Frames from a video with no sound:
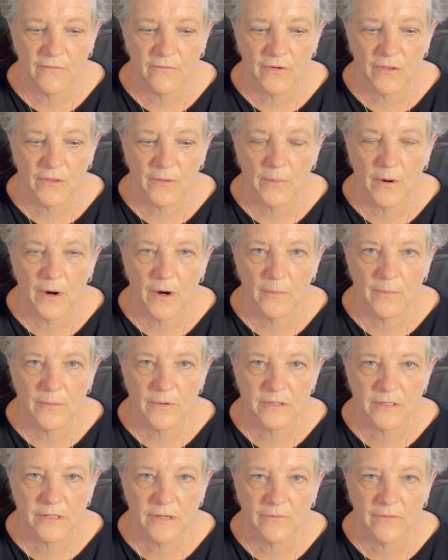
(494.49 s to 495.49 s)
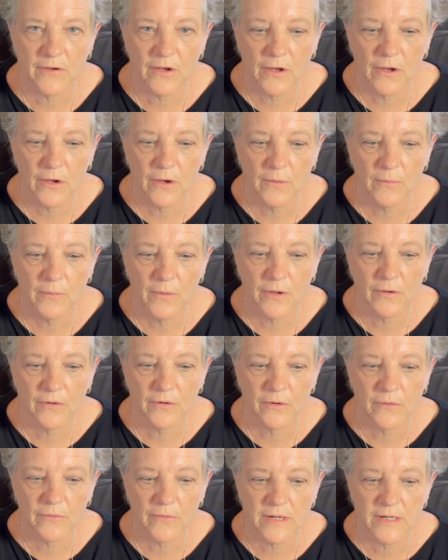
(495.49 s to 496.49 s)
for the purpose of a
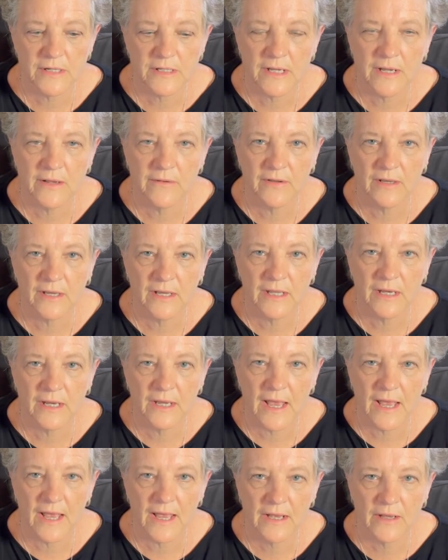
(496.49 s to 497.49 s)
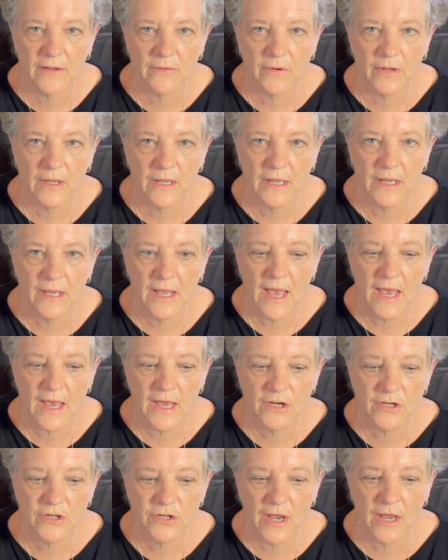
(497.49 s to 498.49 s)
homeowner receiving any equity
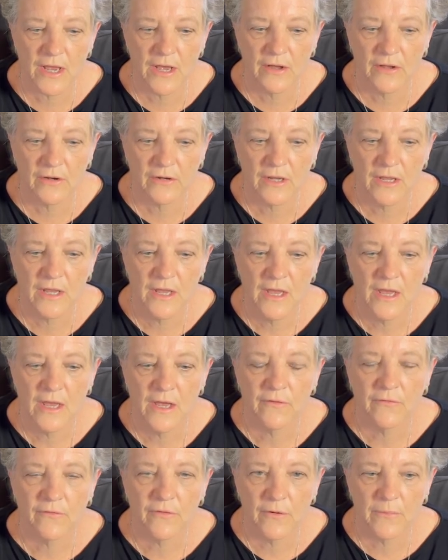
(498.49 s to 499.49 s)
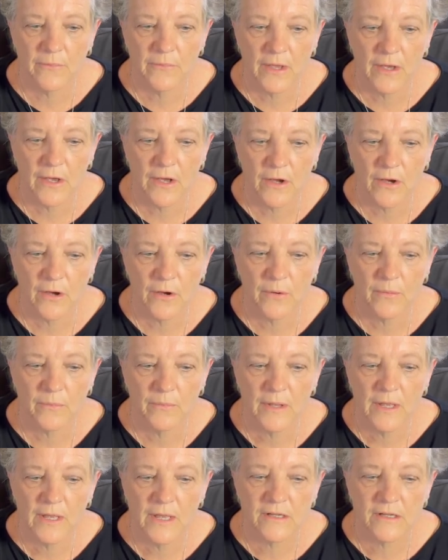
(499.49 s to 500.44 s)
cash out from the home,